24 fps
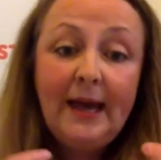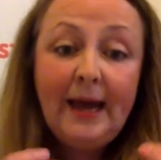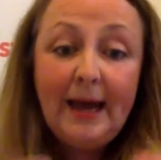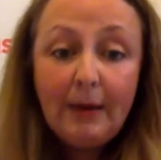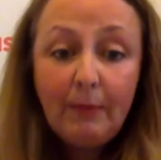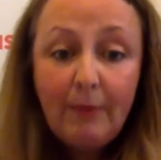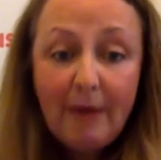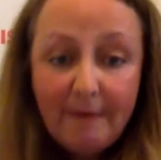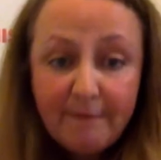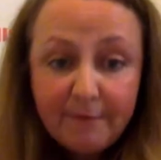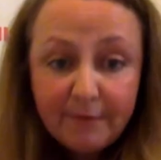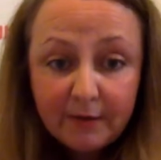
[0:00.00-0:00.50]

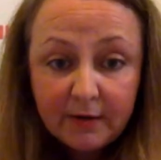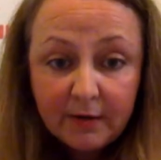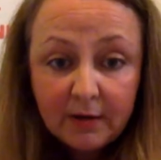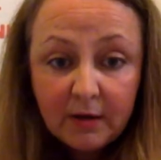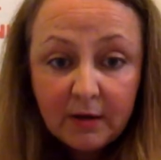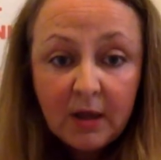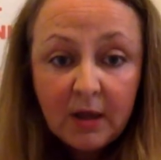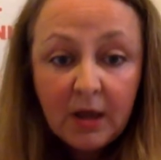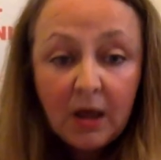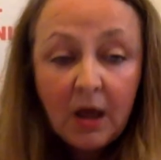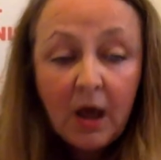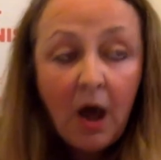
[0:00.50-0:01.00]
However,
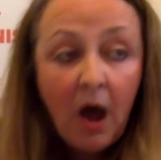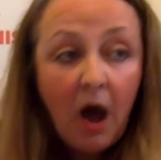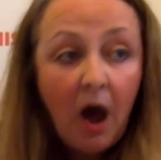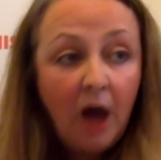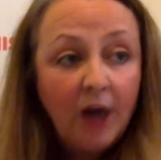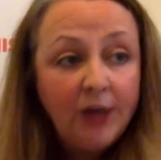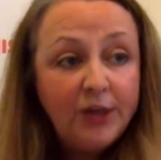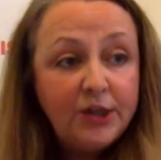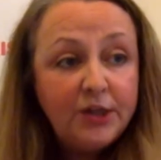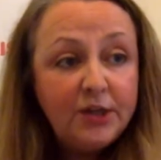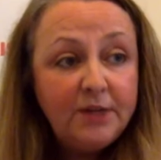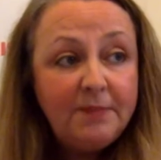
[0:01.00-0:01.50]

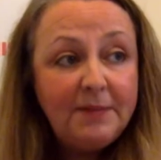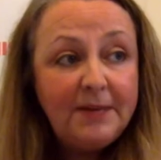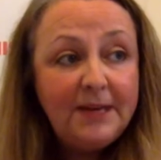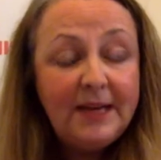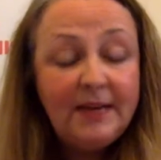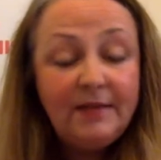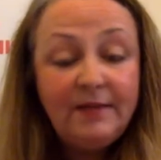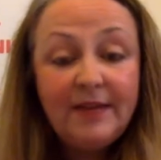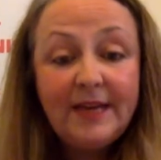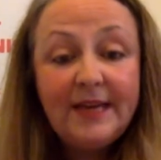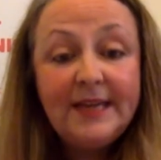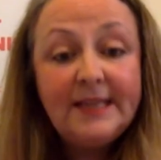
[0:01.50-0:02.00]
I do
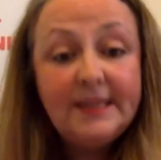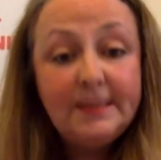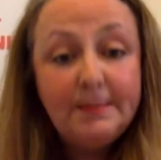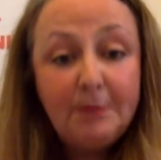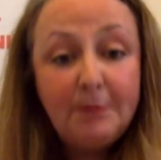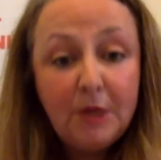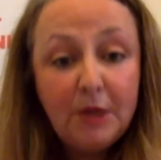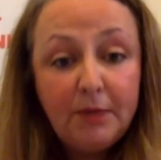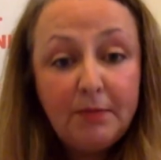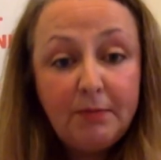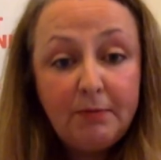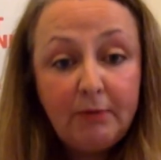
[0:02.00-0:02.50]
believe it is a
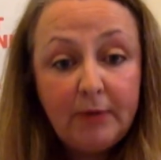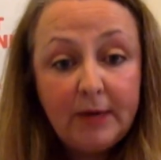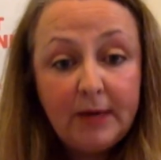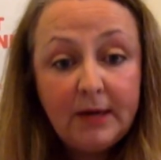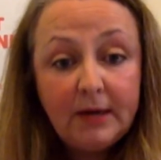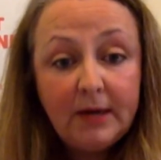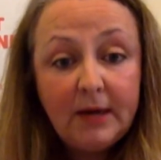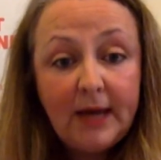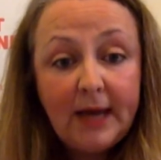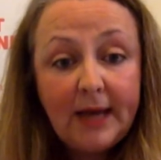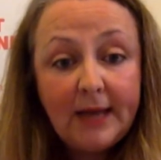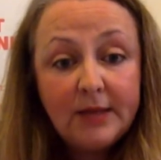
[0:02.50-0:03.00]

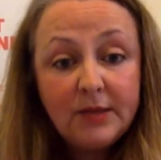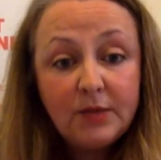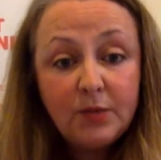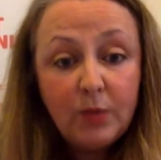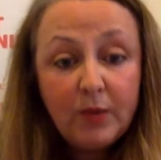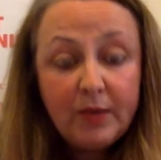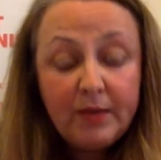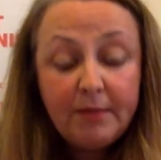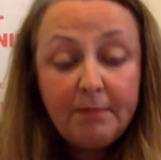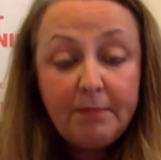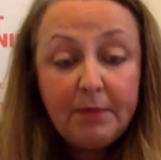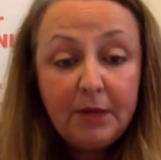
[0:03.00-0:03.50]
blueprint, and
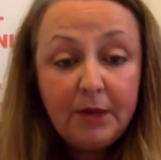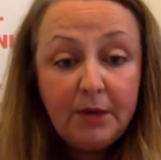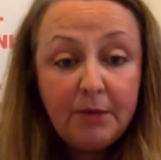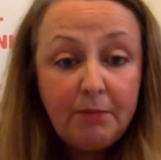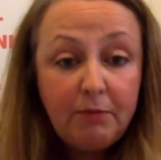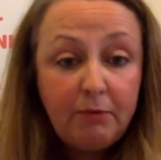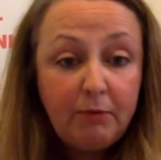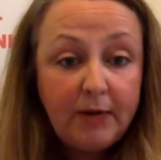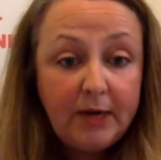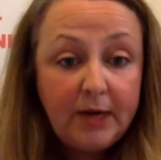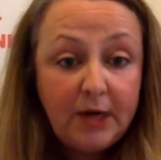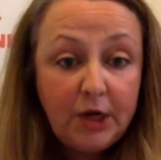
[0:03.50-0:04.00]
with a
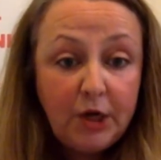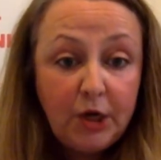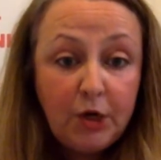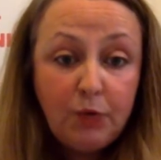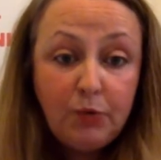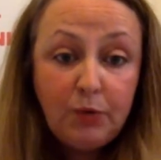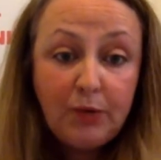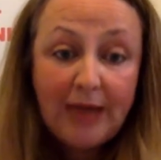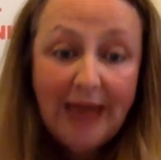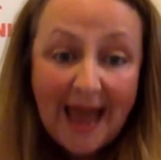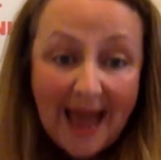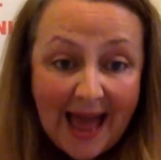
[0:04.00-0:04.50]
blueprint you
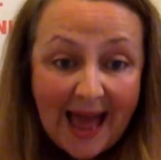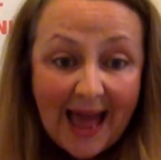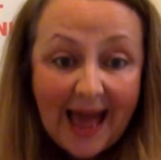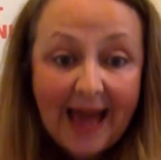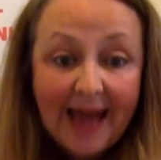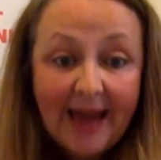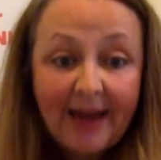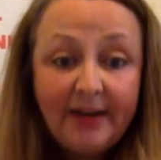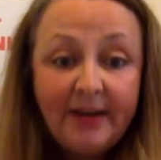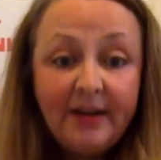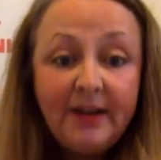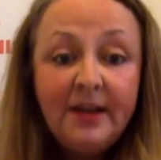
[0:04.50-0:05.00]

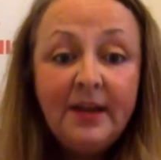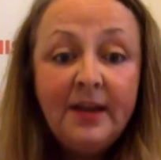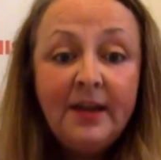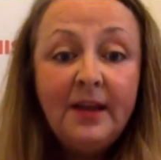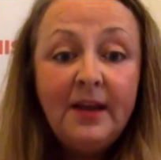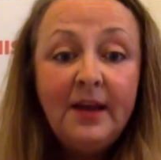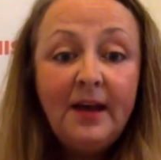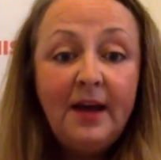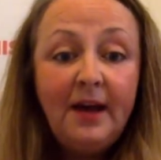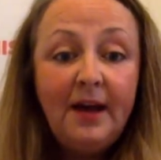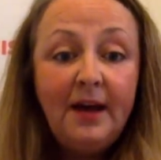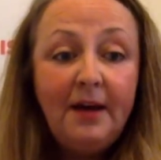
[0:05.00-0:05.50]
can
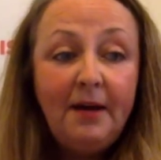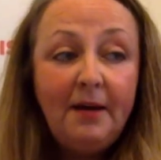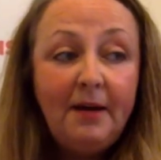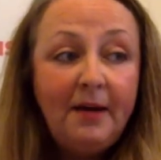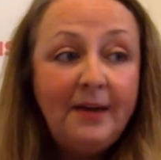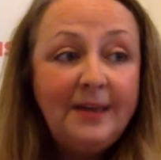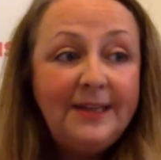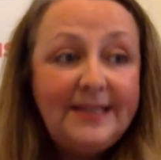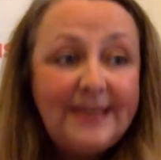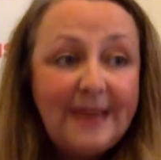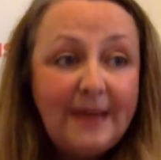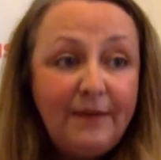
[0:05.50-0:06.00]

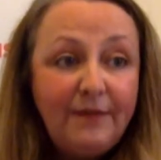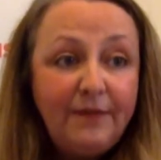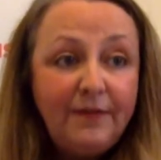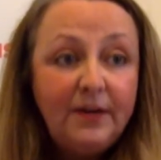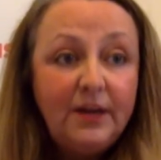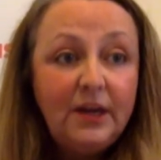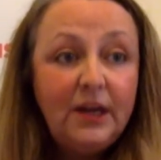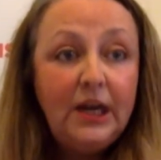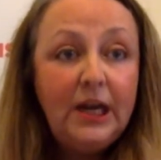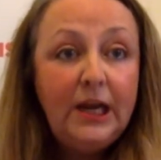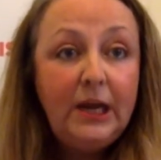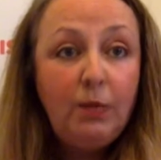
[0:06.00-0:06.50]

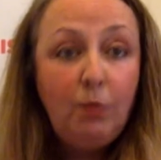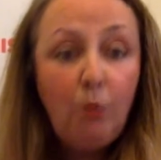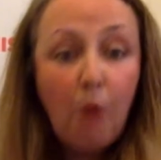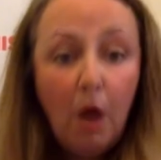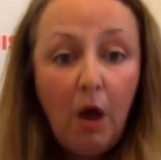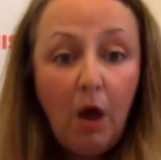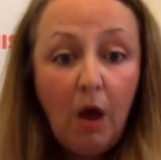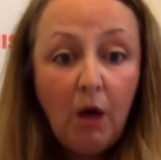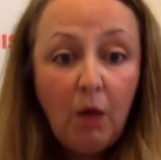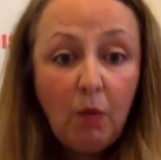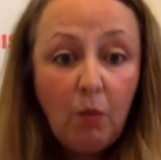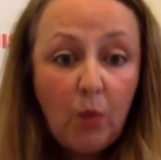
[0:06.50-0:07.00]
definitely
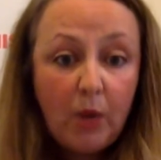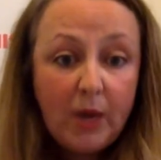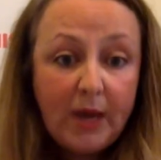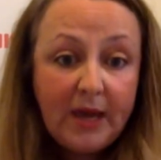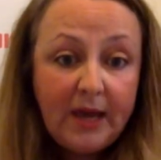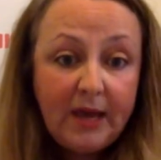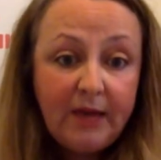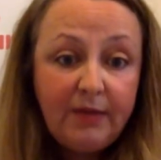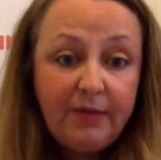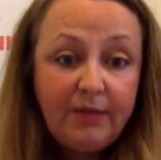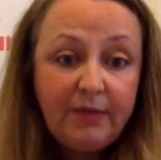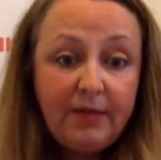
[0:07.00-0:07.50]
work
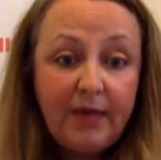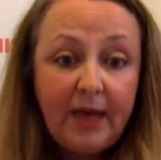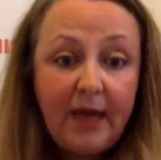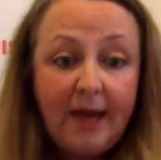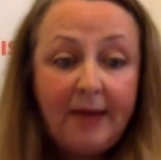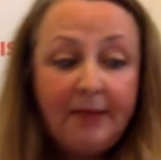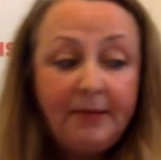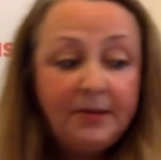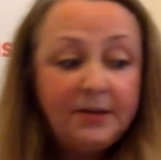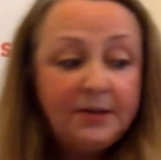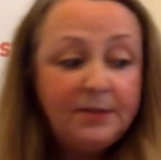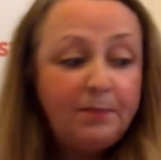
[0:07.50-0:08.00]
with
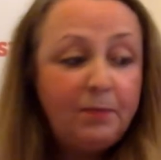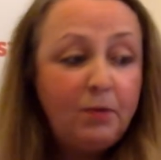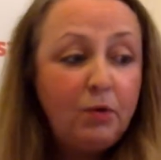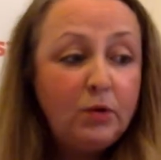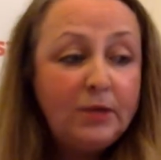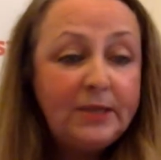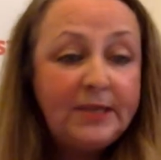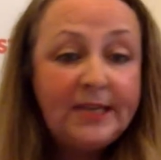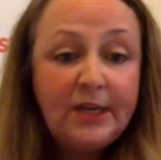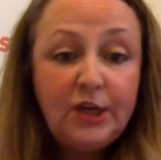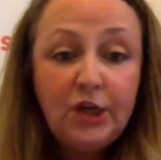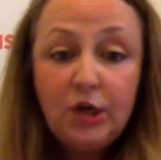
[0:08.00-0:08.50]
and
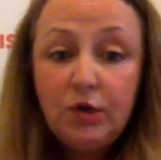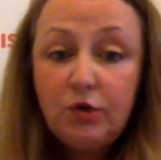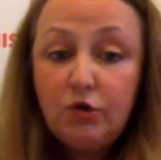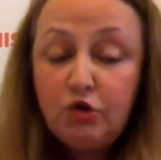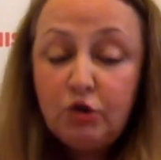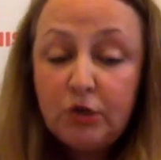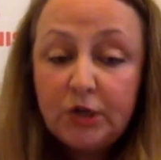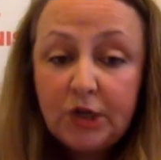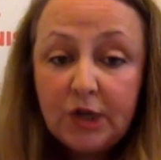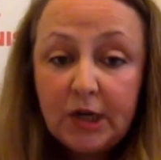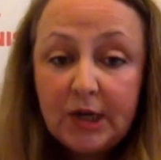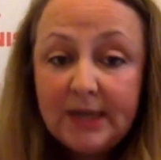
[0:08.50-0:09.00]
put in
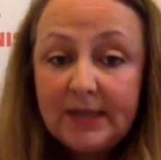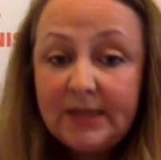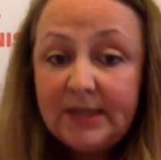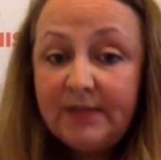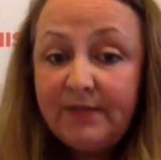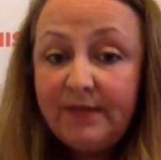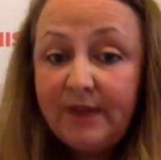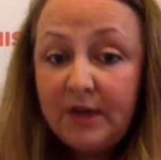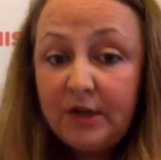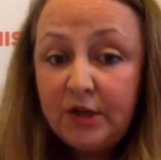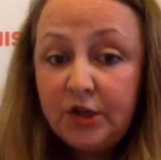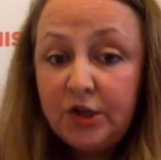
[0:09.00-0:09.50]
nutritional
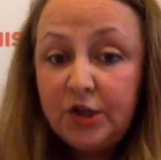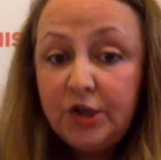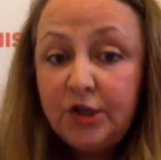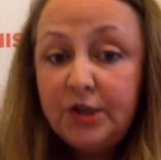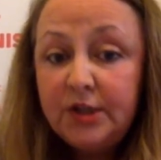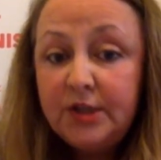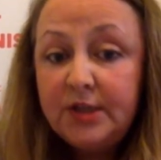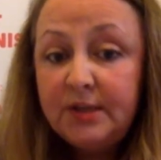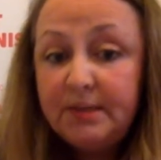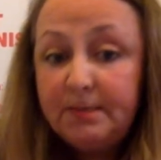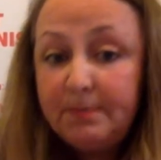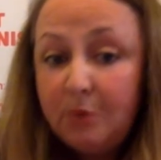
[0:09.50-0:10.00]
intervention to
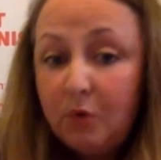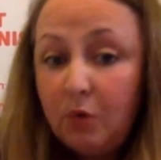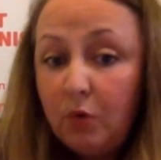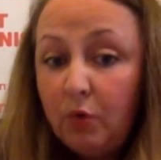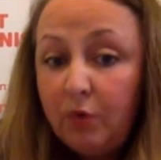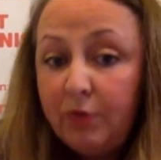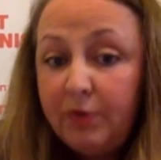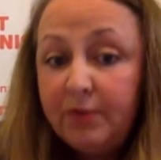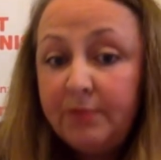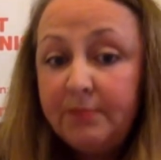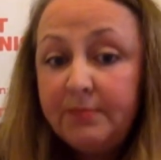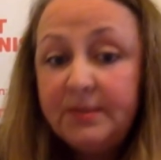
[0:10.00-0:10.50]

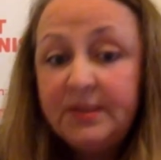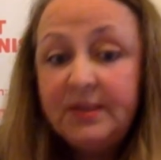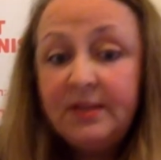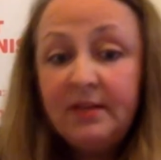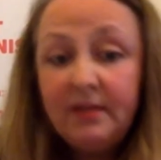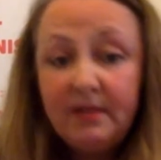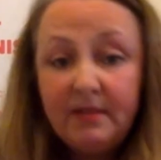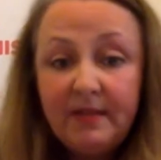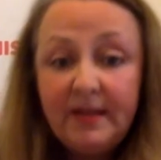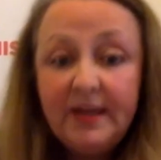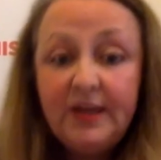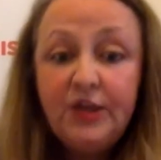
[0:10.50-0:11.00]
support them so
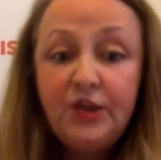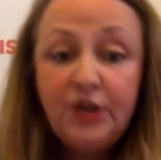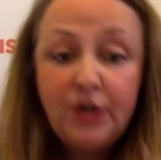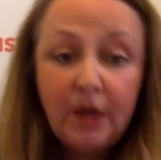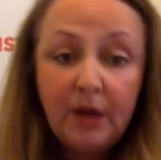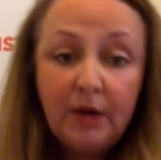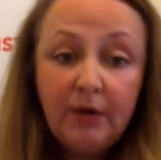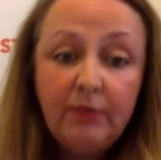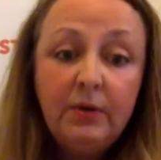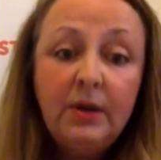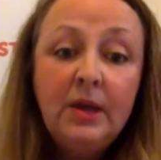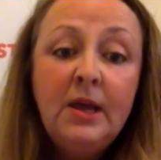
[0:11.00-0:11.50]
that they
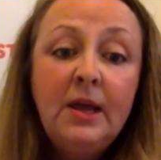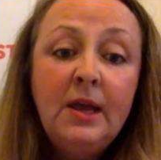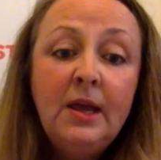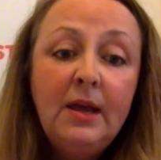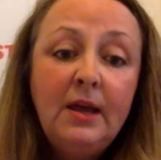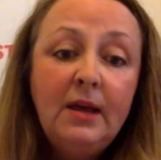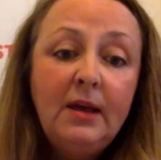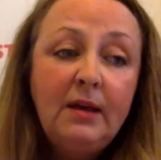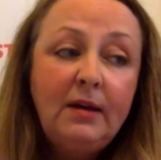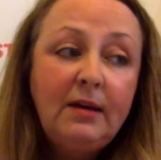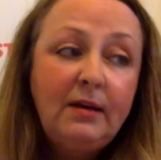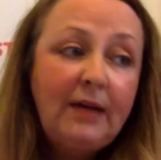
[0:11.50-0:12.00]
don't
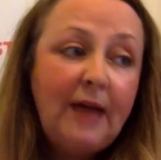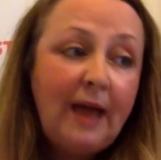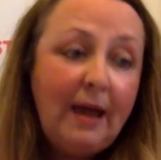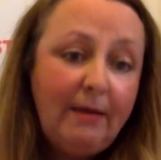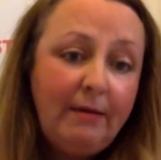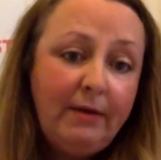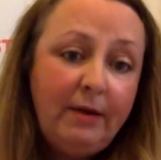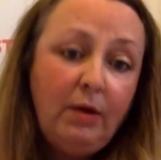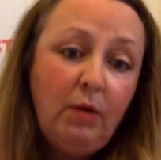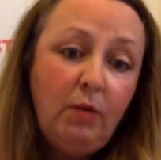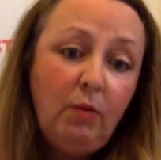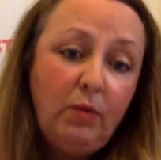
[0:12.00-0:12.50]

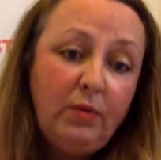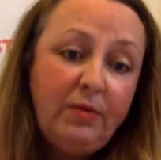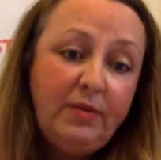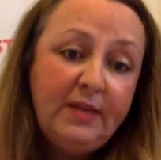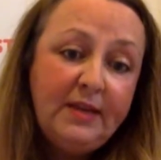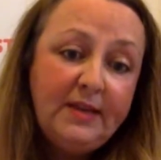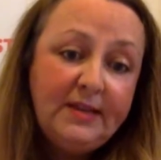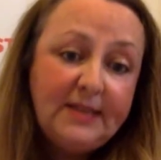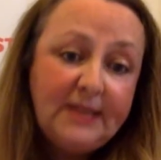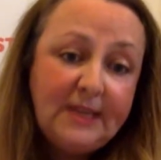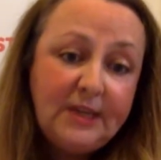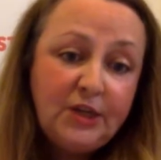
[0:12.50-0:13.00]
carry on with
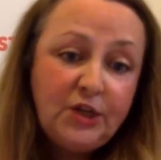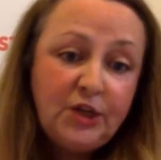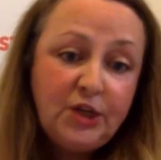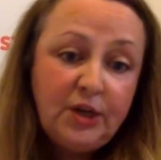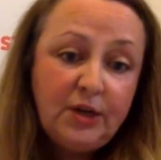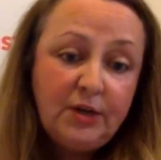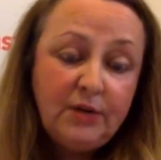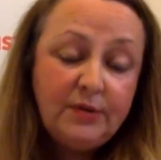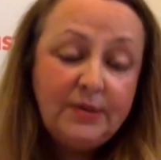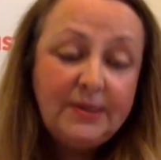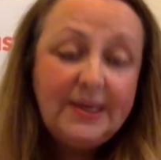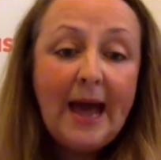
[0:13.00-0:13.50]
these issues.